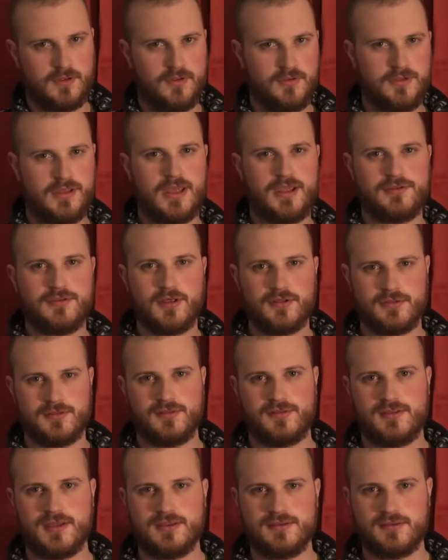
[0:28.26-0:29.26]
Okay, it
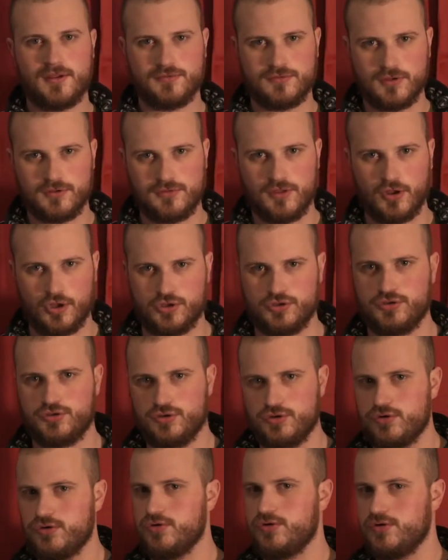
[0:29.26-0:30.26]
doesn't say dun dun dun,
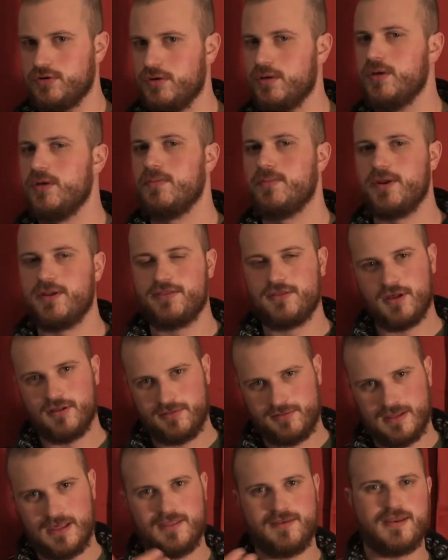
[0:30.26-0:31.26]
but it
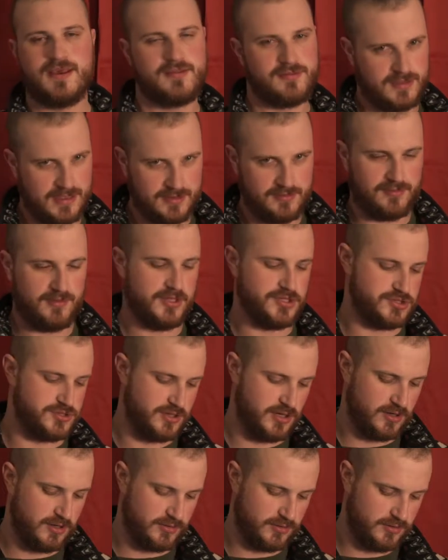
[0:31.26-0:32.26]
does say the next cancellation
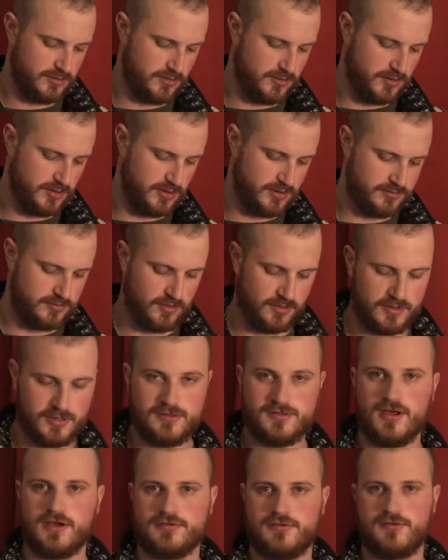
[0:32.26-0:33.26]

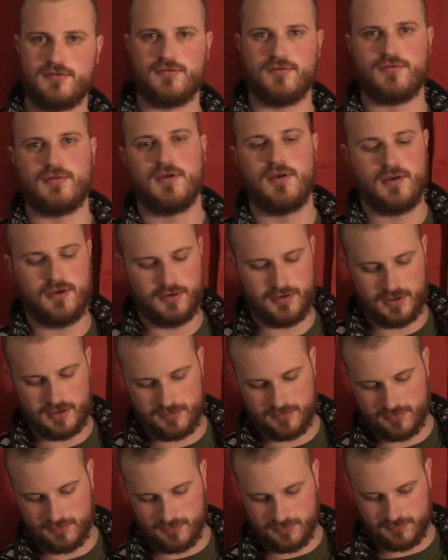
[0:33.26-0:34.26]
target, Dr. Seuss. Okay,
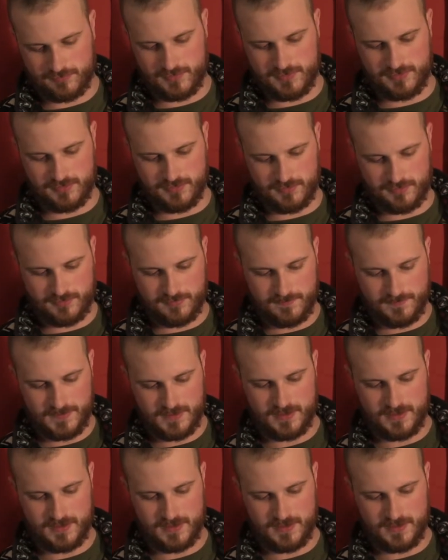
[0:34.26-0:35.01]
so let's read this.